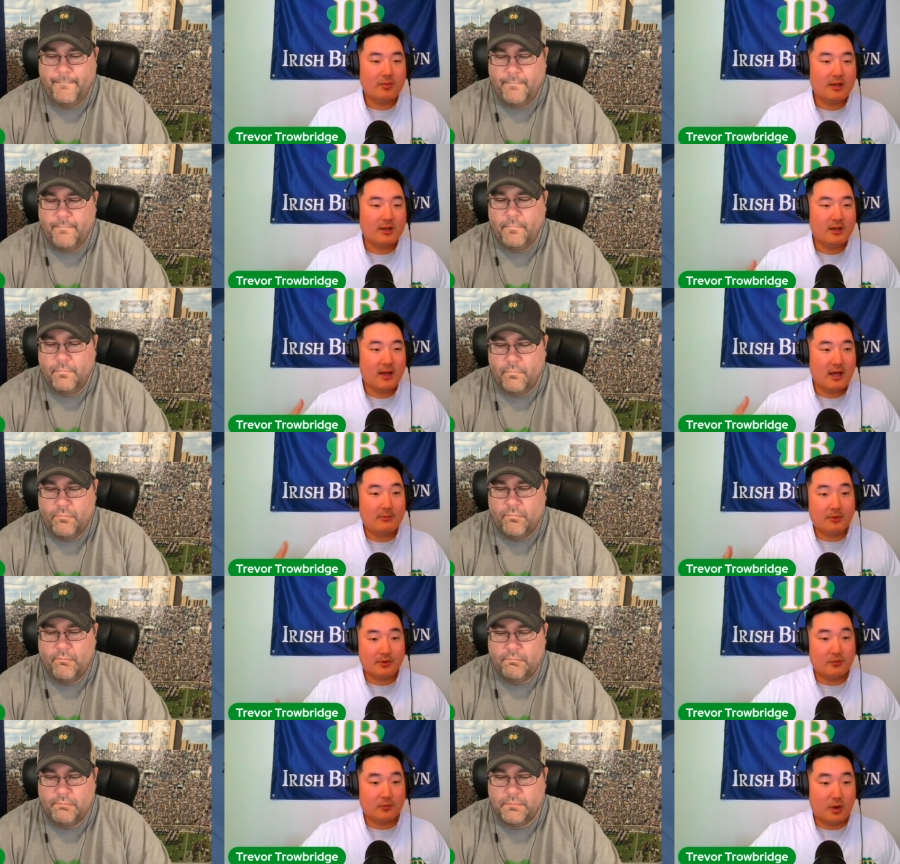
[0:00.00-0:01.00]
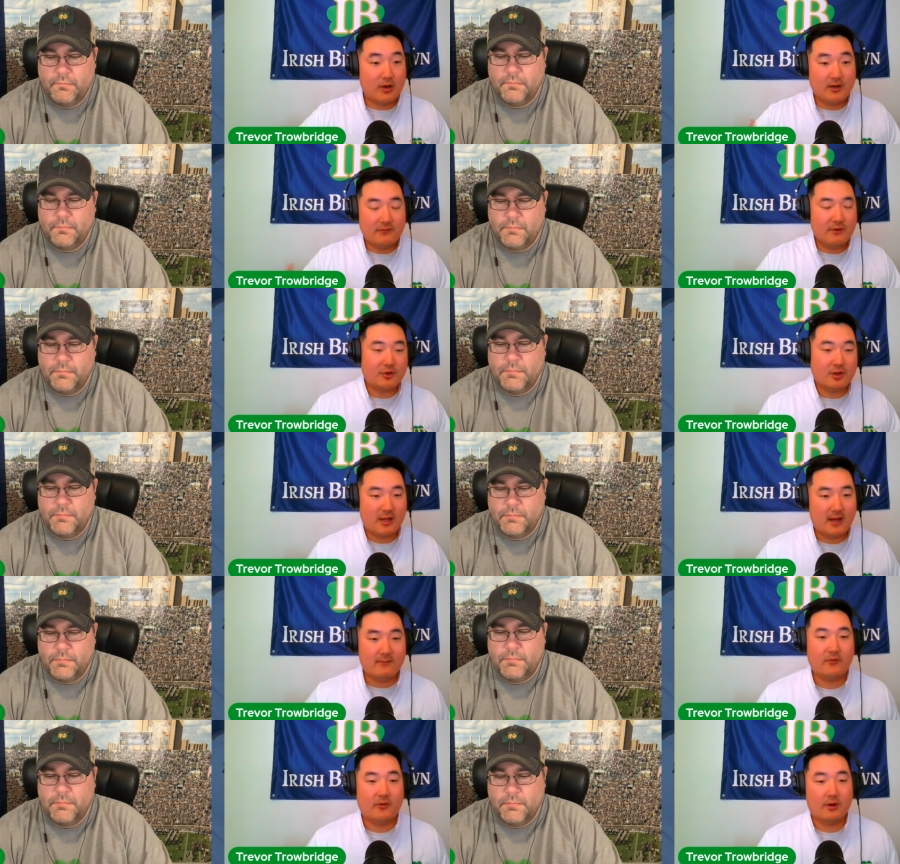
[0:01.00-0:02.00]
Speaker 1: be able to run an efficient
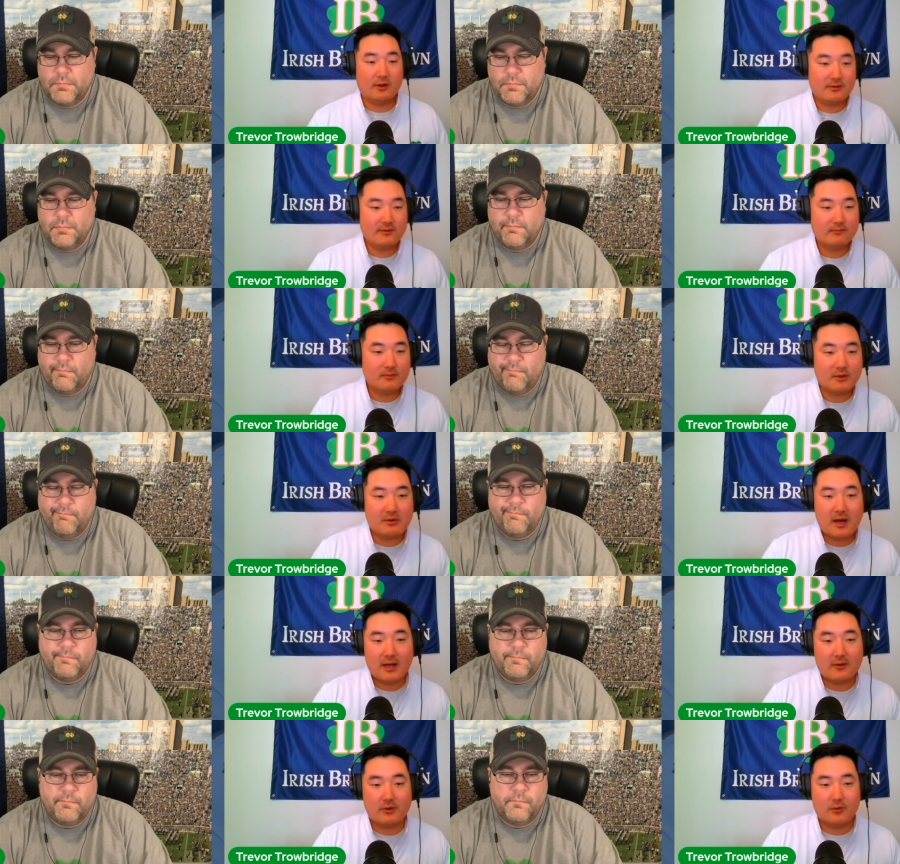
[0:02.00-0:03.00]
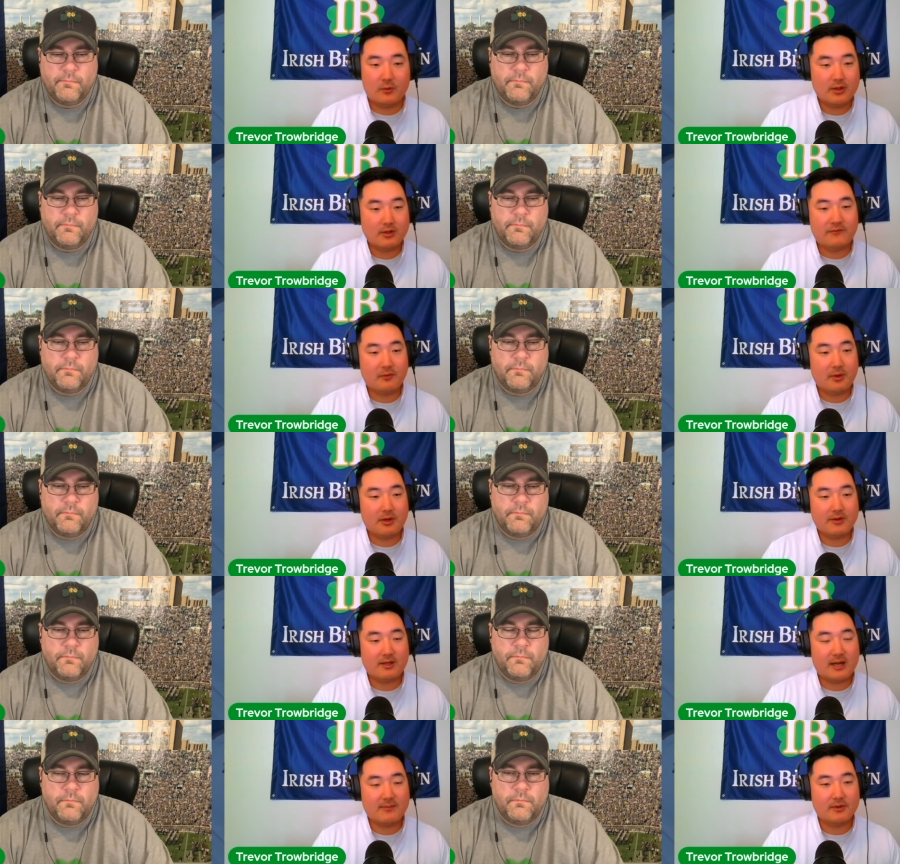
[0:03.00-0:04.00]
game for us. So I agree. Running the
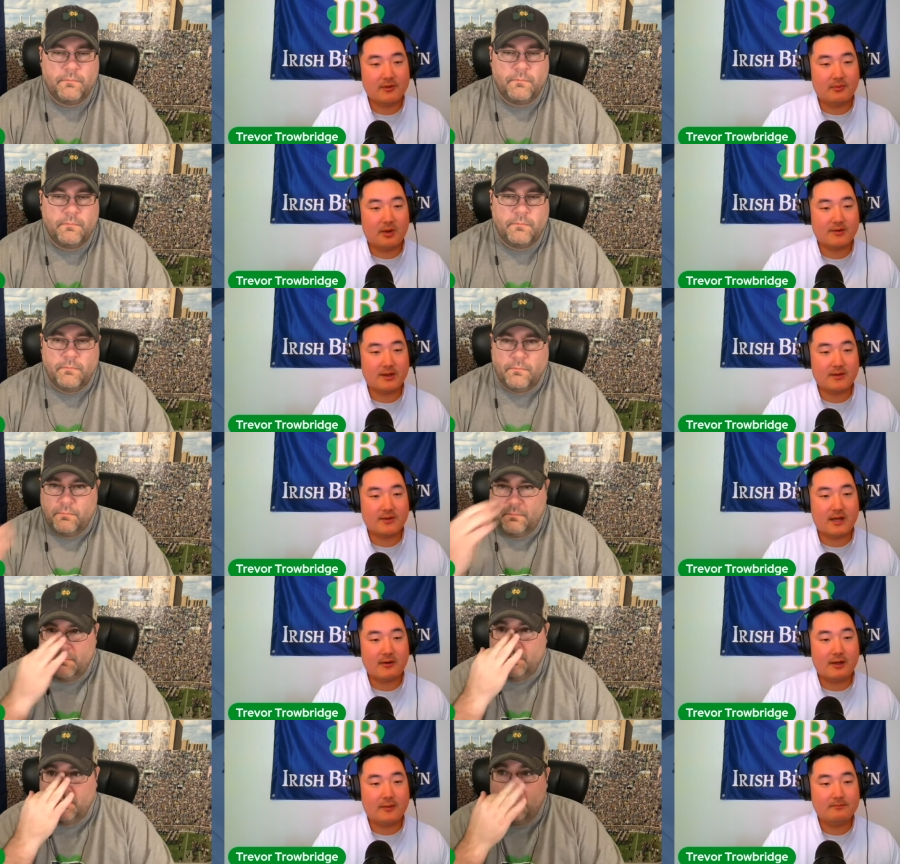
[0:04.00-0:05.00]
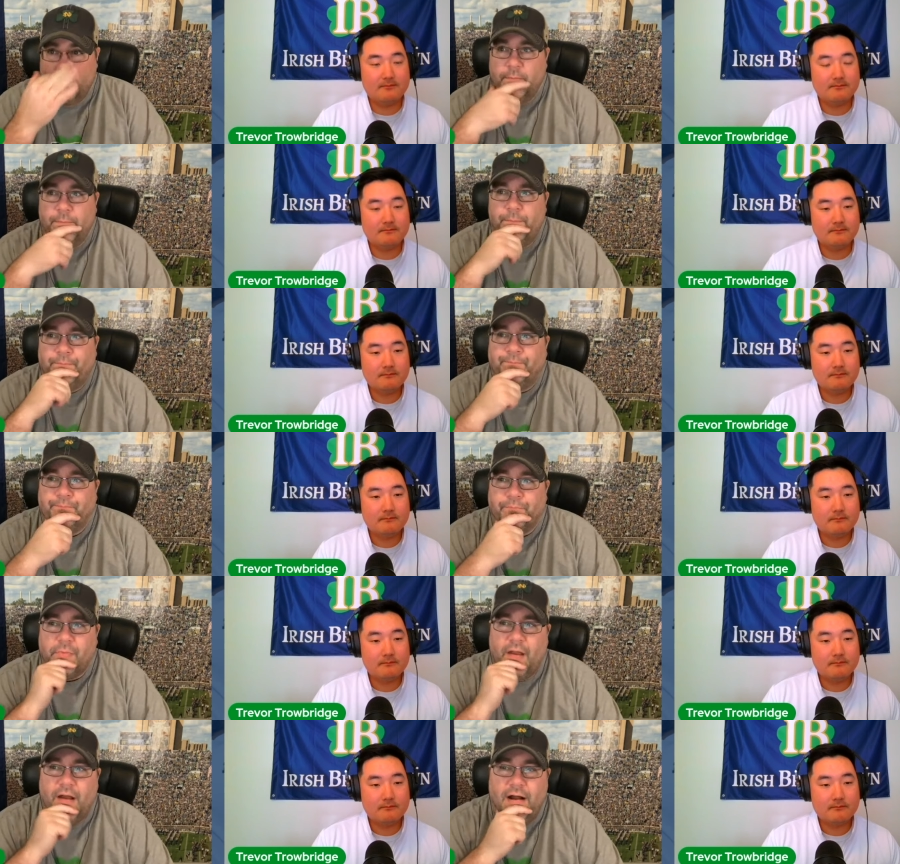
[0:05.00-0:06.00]
football is an absolute must on Saturday.
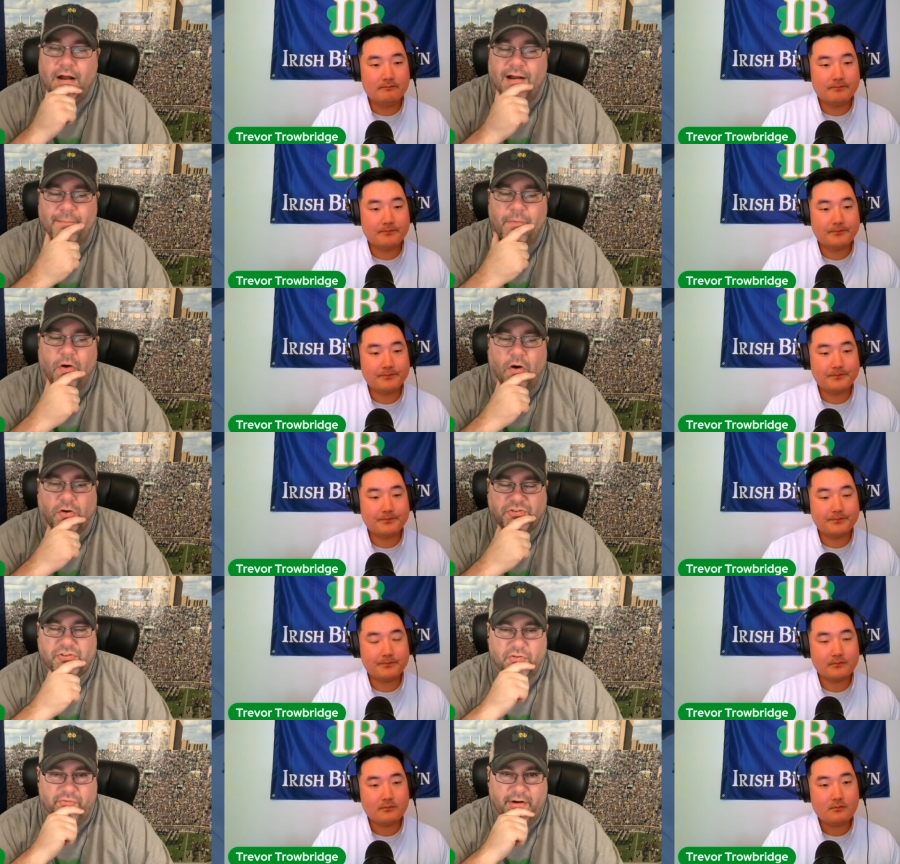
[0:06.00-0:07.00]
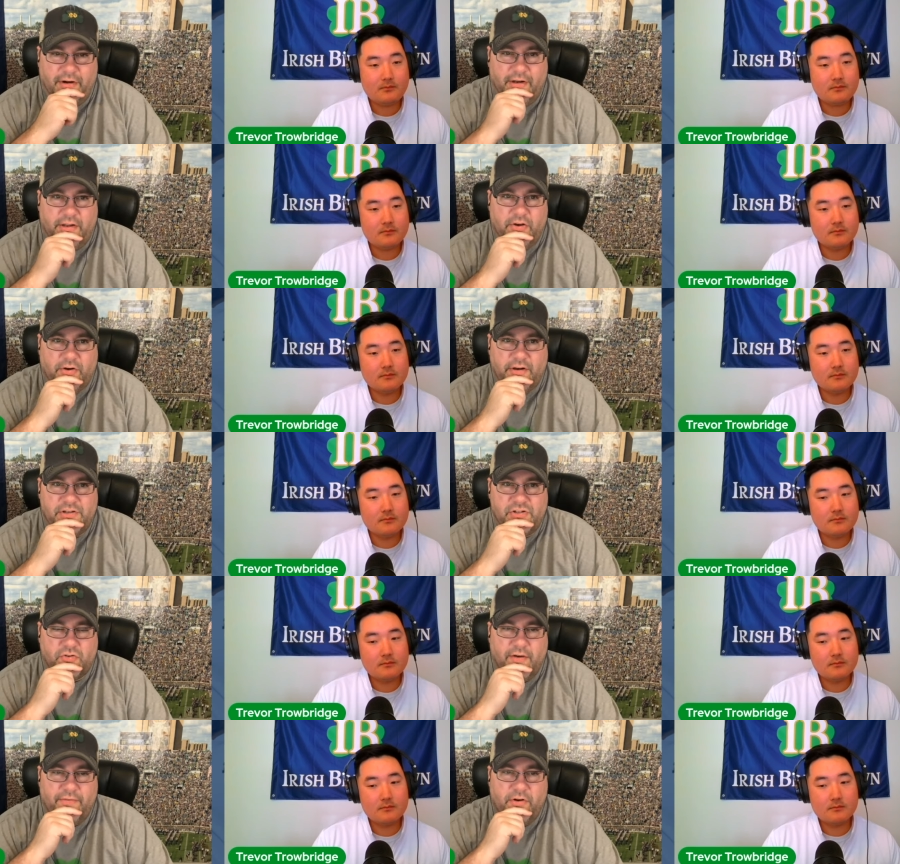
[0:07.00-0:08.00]
Speaker 2: I'm also very curious,
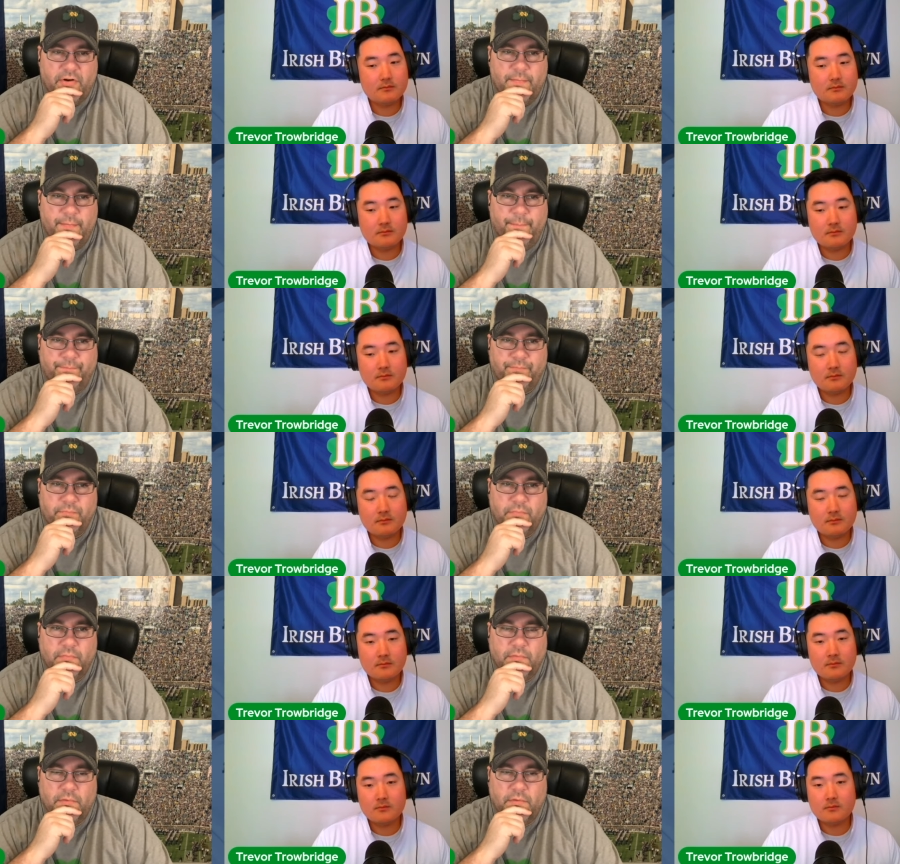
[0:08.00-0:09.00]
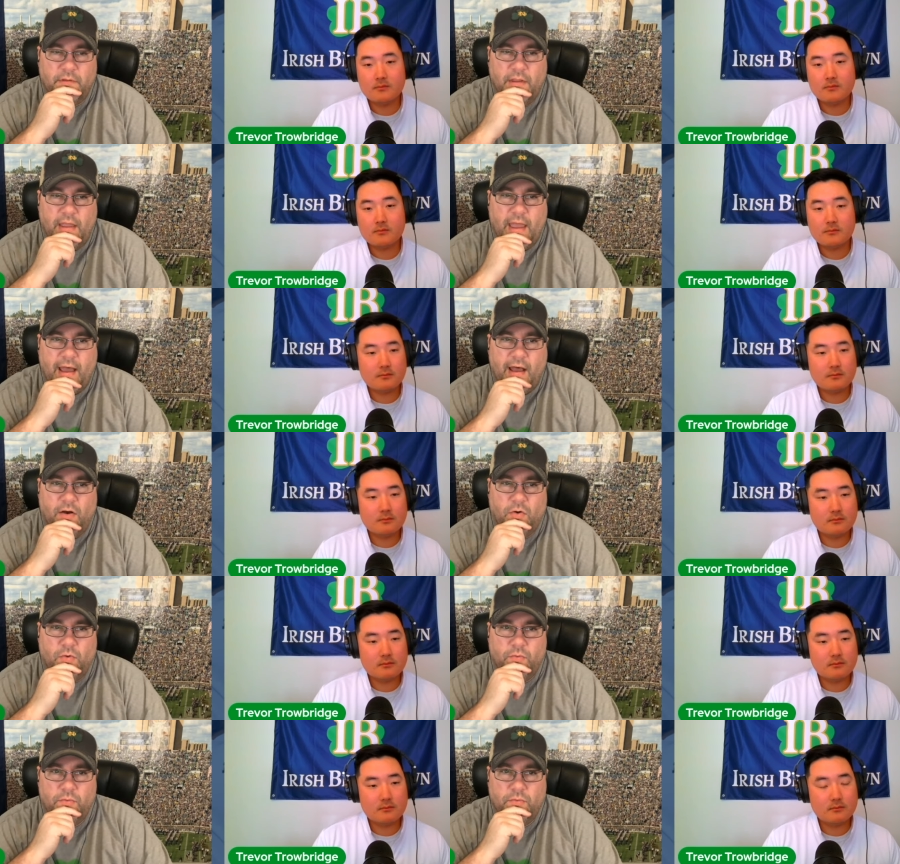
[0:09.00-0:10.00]
Trevor, how